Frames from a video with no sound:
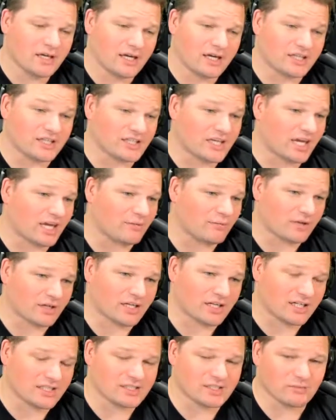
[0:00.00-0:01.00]
You can run
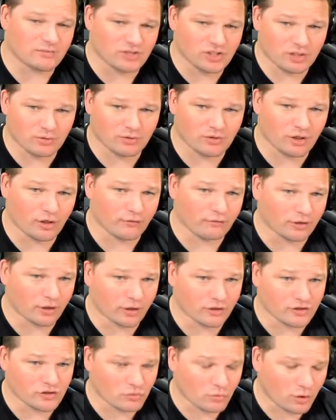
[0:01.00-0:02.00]
an SMG with
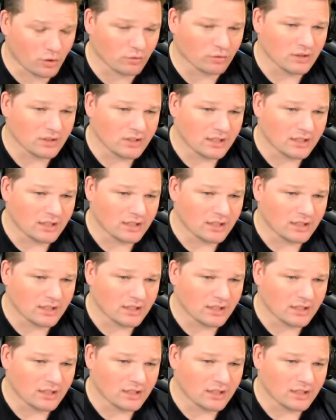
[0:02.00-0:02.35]
overload as well.